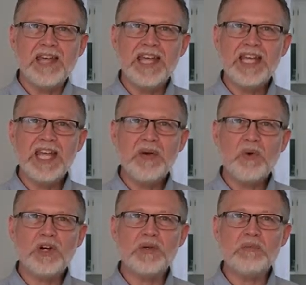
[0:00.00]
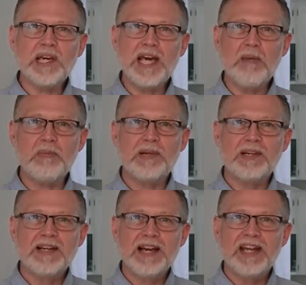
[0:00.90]
And they were to pick up
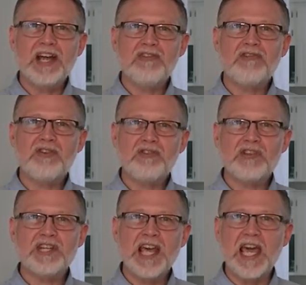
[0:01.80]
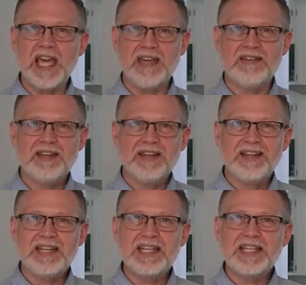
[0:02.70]
enough for the day.
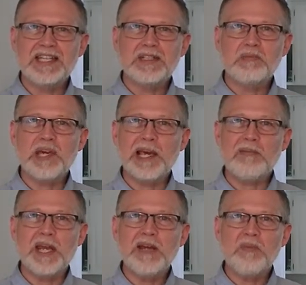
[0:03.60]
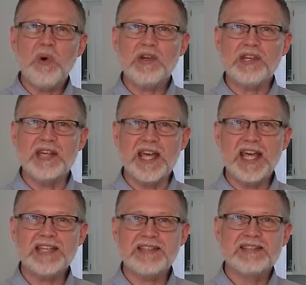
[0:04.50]
They didn't need to pick up any more than
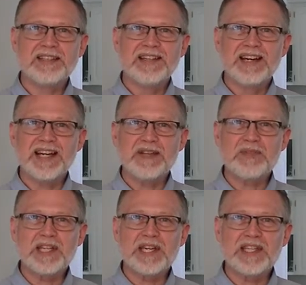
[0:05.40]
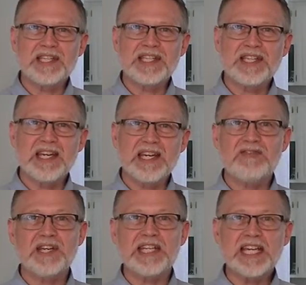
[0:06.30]
that uh, because uh,
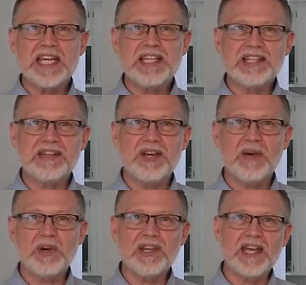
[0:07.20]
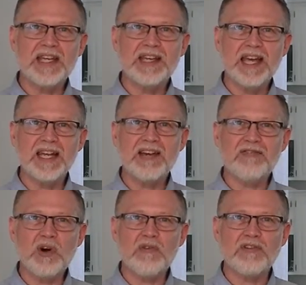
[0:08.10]
if they did, uh, what they had
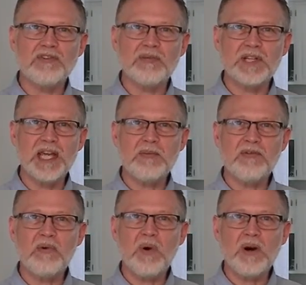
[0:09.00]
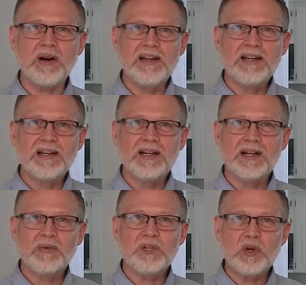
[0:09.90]
left over from the day before
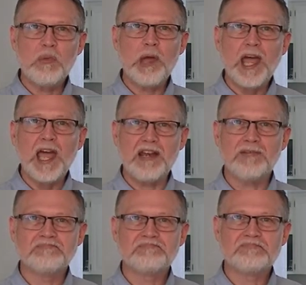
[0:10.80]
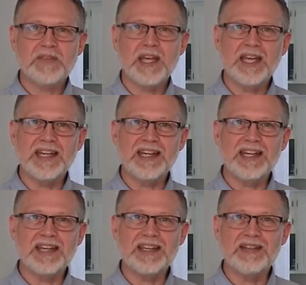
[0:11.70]
uh, would go bad. And
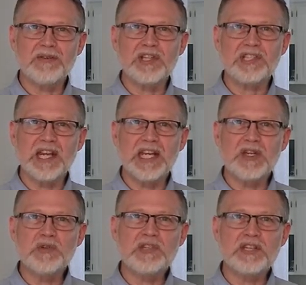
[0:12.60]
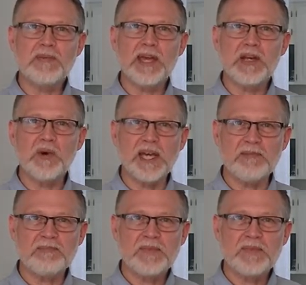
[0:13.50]
it wasn't any use to them anyway.